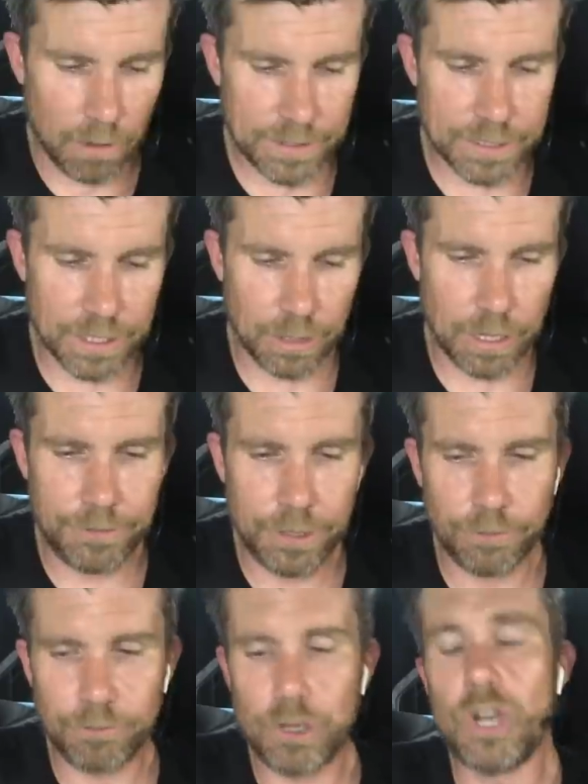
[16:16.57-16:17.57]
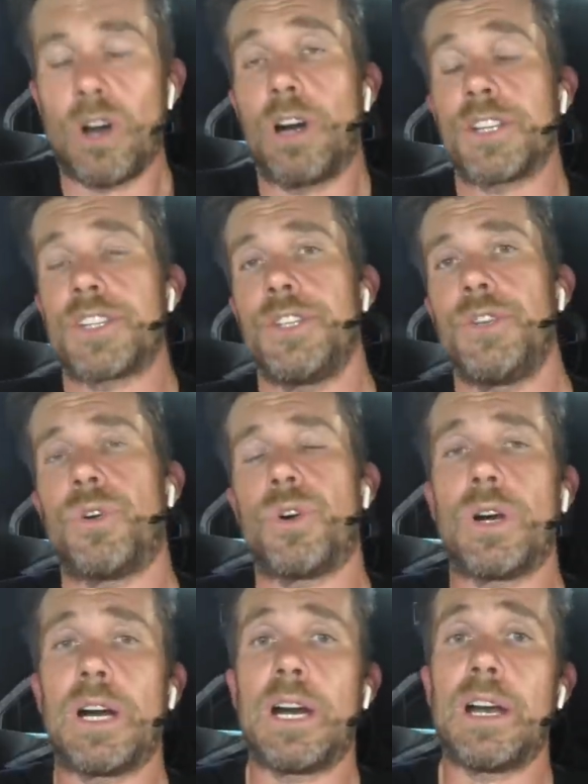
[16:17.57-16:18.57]
All right, so if you've got
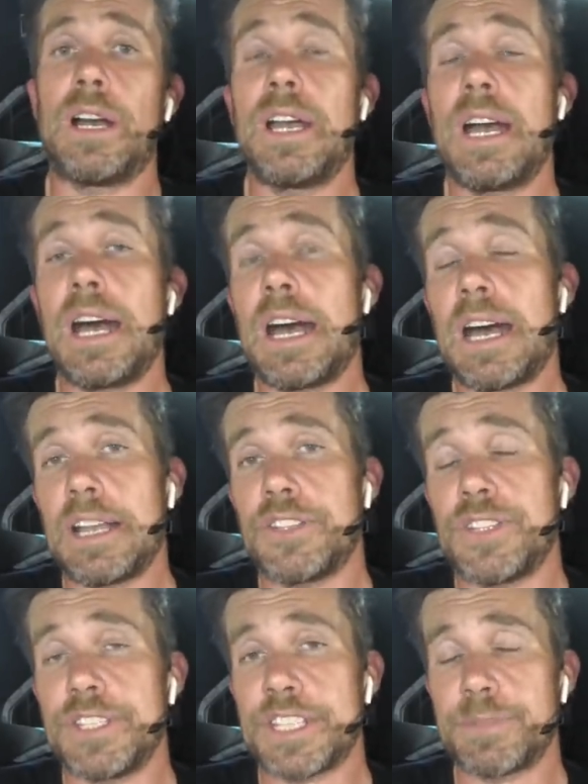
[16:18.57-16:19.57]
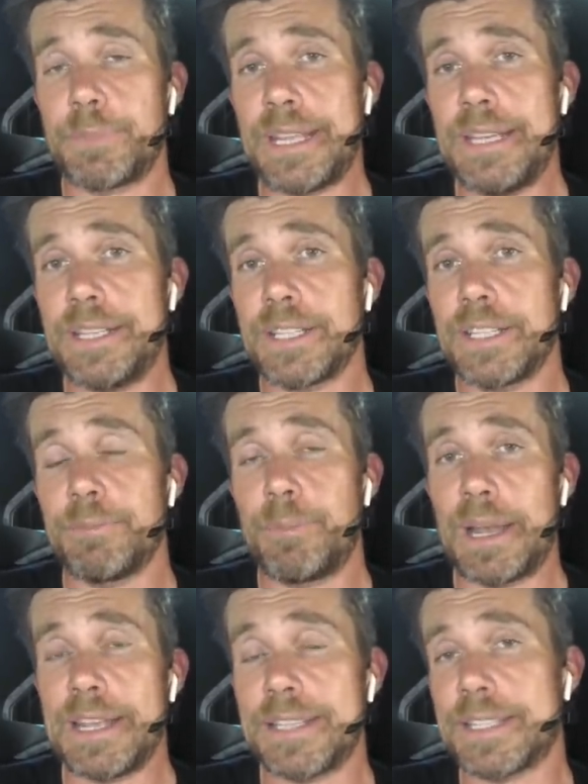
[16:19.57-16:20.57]
your
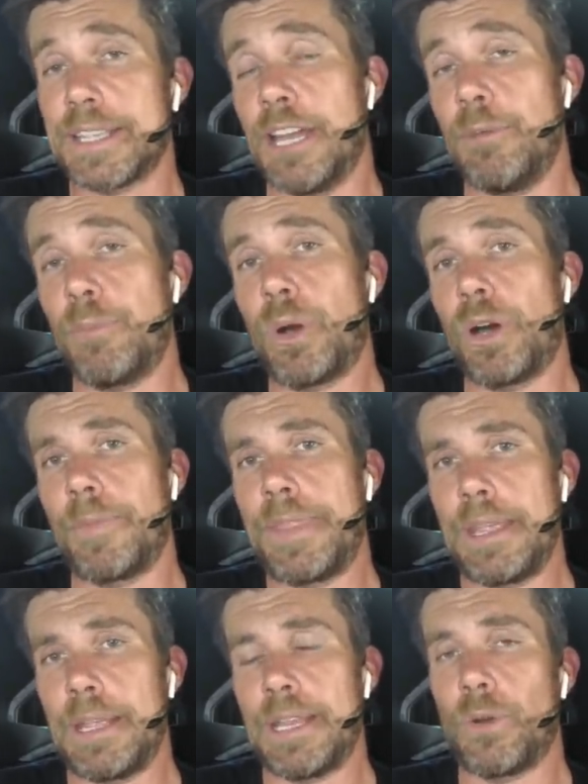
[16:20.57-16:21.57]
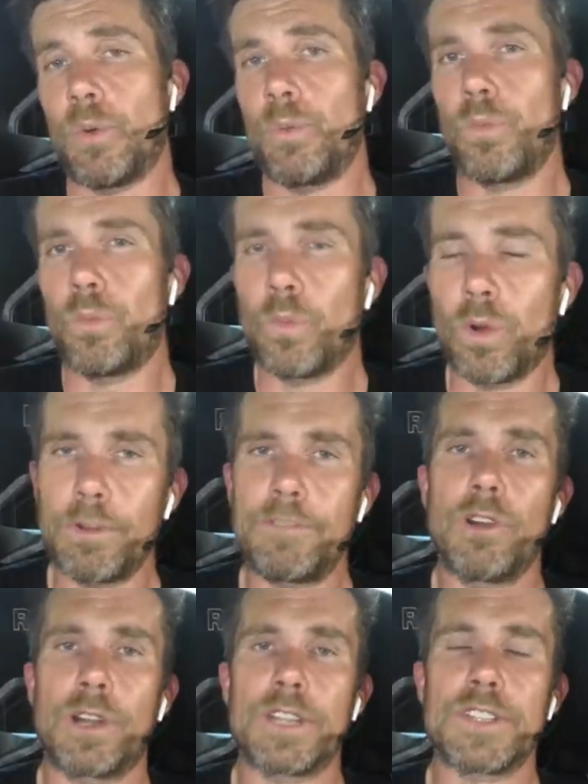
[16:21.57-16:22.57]
speed-based input, then what
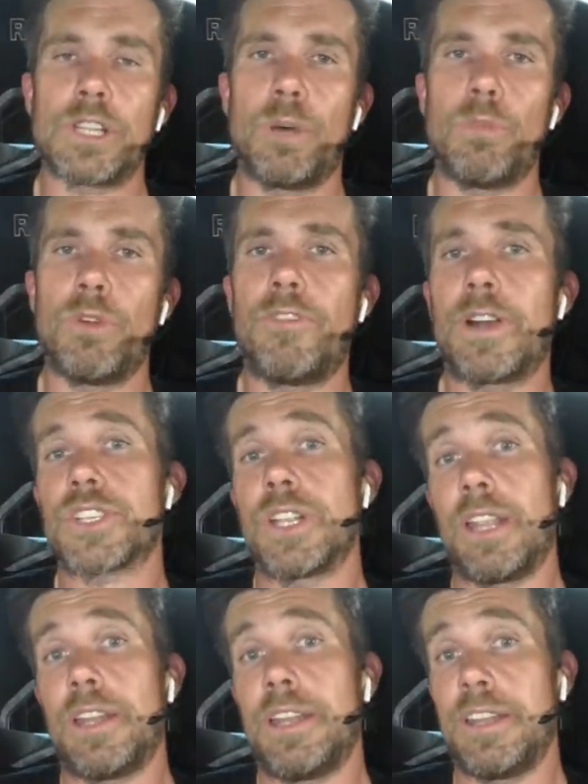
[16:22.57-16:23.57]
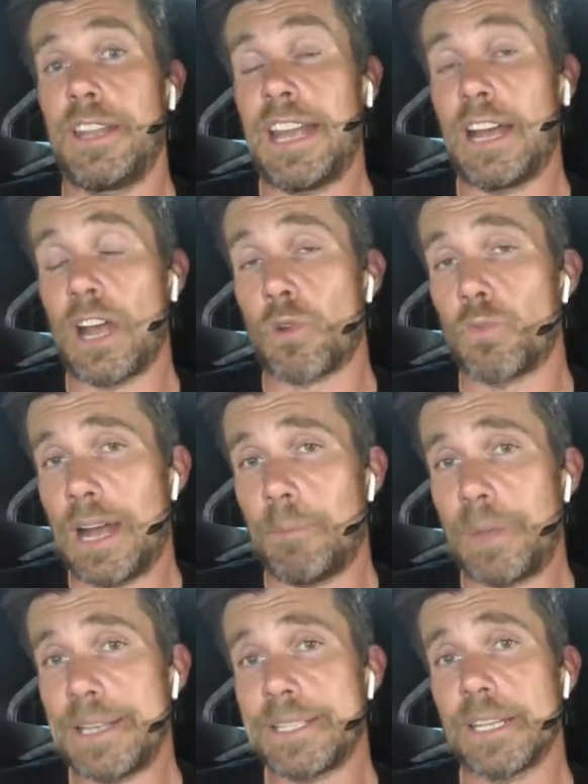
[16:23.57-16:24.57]
we've got is a lot more functionality now
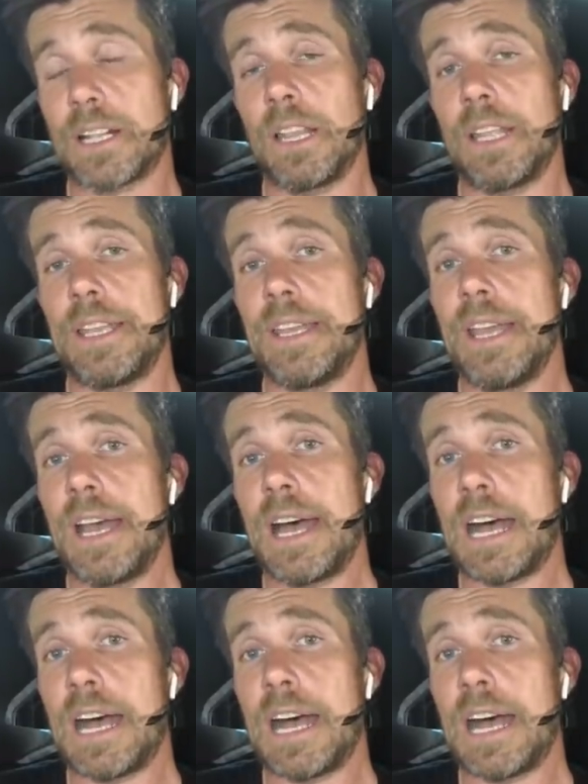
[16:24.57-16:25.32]
around basically